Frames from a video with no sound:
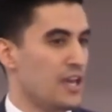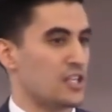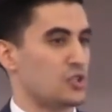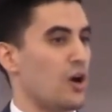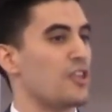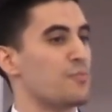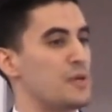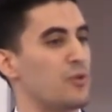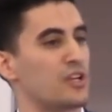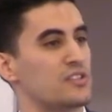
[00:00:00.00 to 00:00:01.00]
And so other
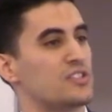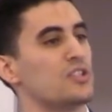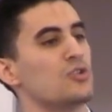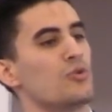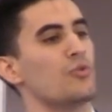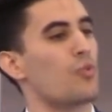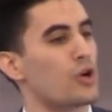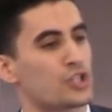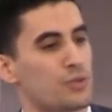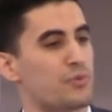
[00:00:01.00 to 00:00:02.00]
people can see you and
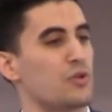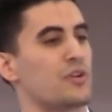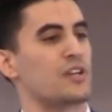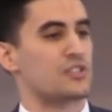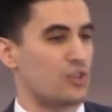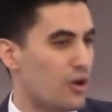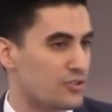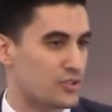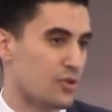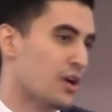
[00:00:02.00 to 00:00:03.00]
worship you and
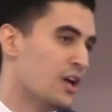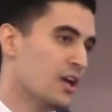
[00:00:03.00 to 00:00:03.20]
exalt you.